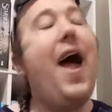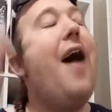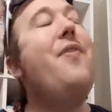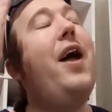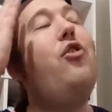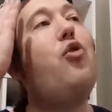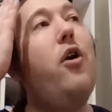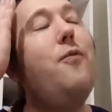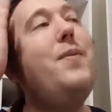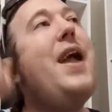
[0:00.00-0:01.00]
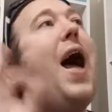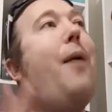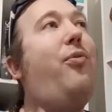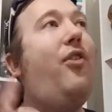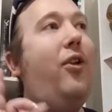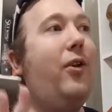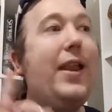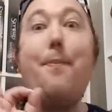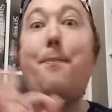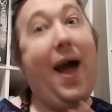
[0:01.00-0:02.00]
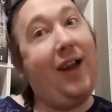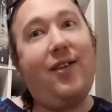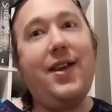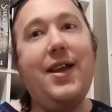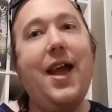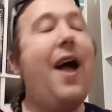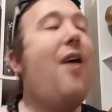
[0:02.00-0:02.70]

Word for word: and that drove me absolutely batty